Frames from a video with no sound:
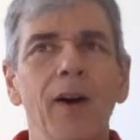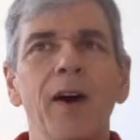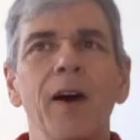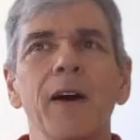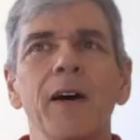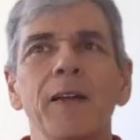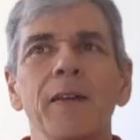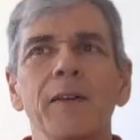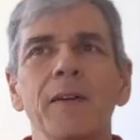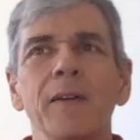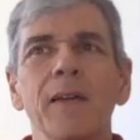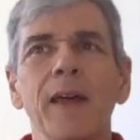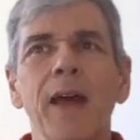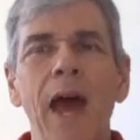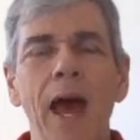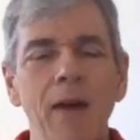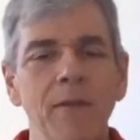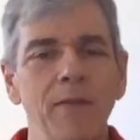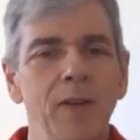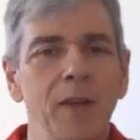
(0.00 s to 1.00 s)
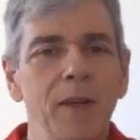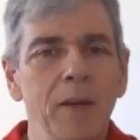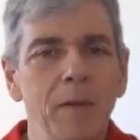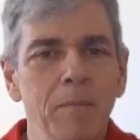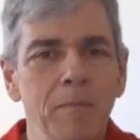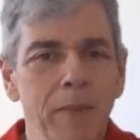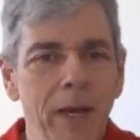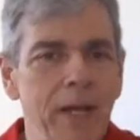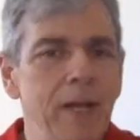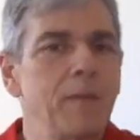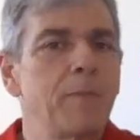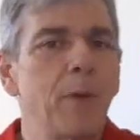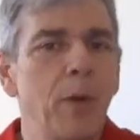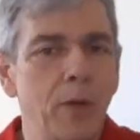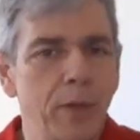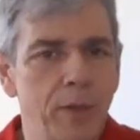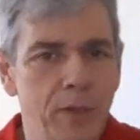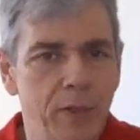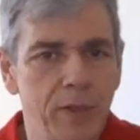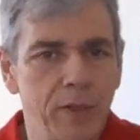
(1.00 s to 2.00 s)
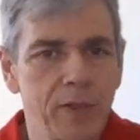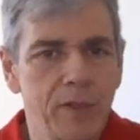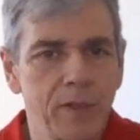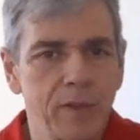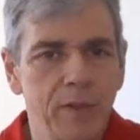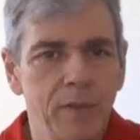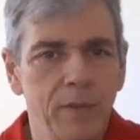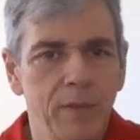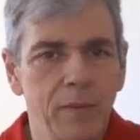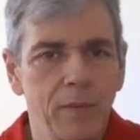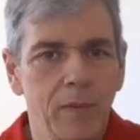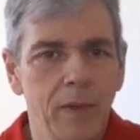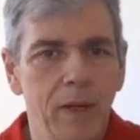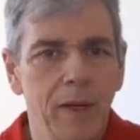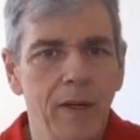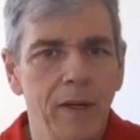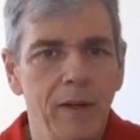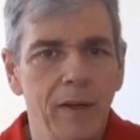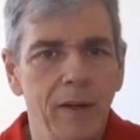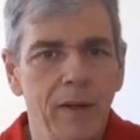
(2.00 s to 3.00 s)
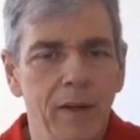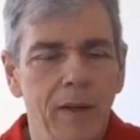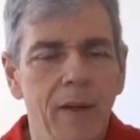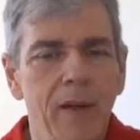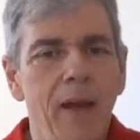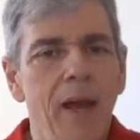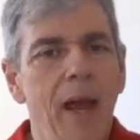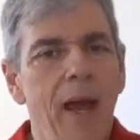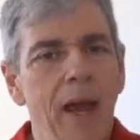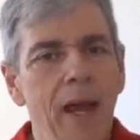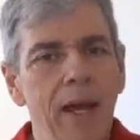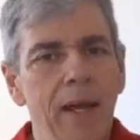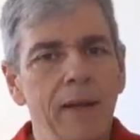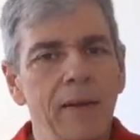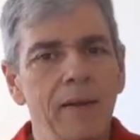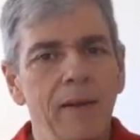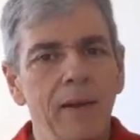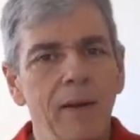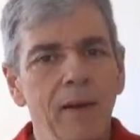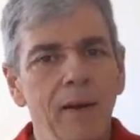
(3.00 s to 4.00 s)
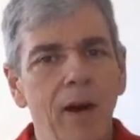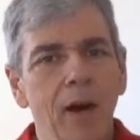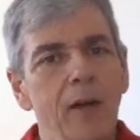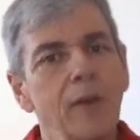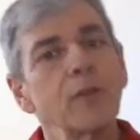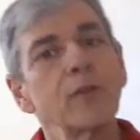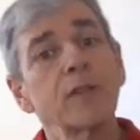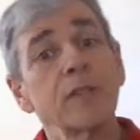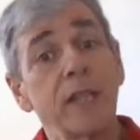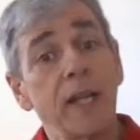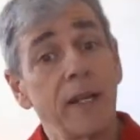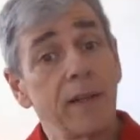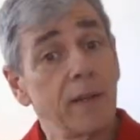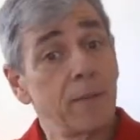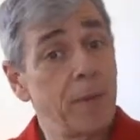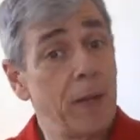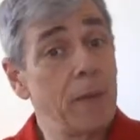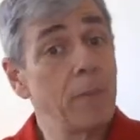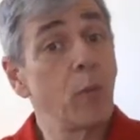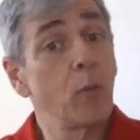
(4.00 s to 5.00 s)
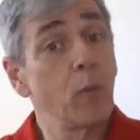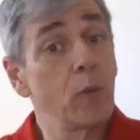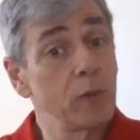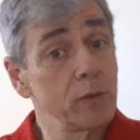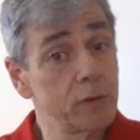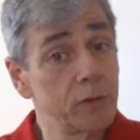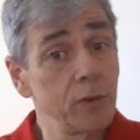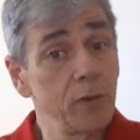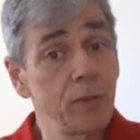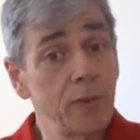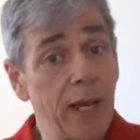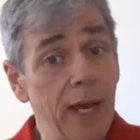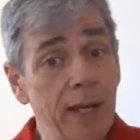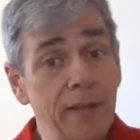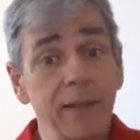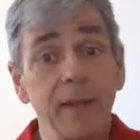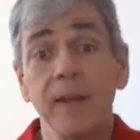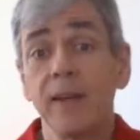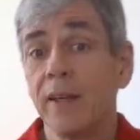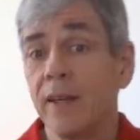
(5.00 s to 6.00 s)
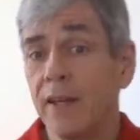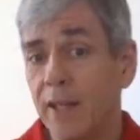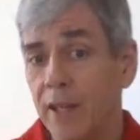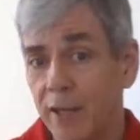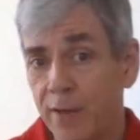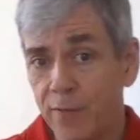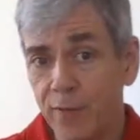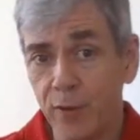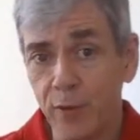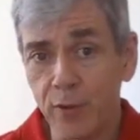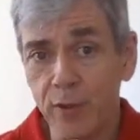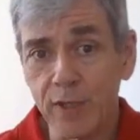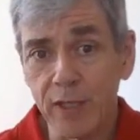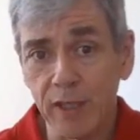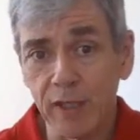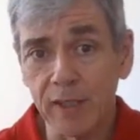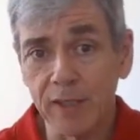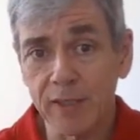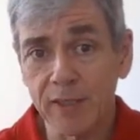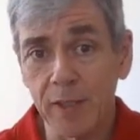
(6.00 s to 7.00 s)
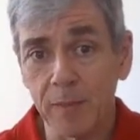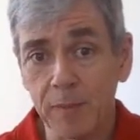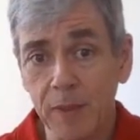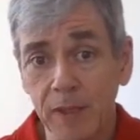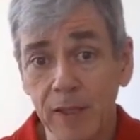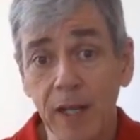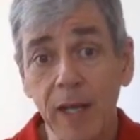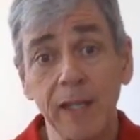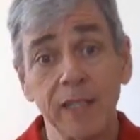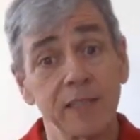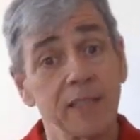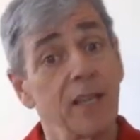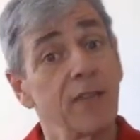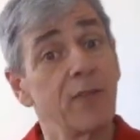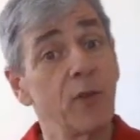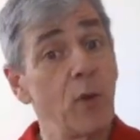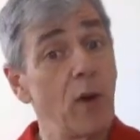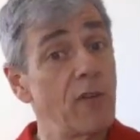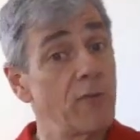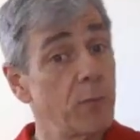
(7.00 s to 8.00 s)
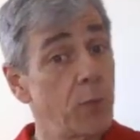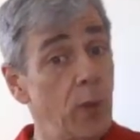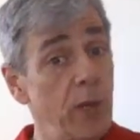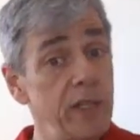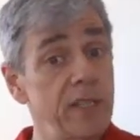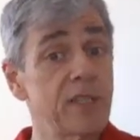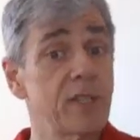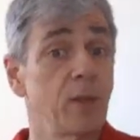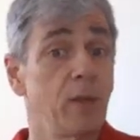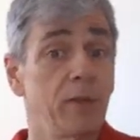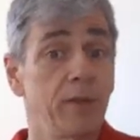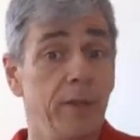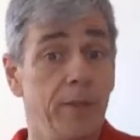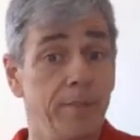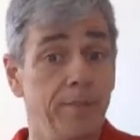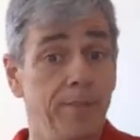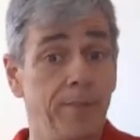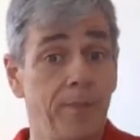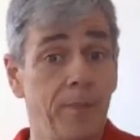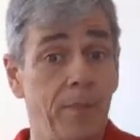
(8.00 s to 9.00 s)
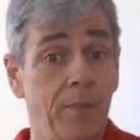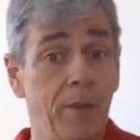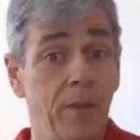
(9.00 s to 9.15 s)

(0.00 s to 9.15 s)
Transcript: on having made a purchase, right? And understand that people will do that if you're selling something nice. If you have pre-sold them,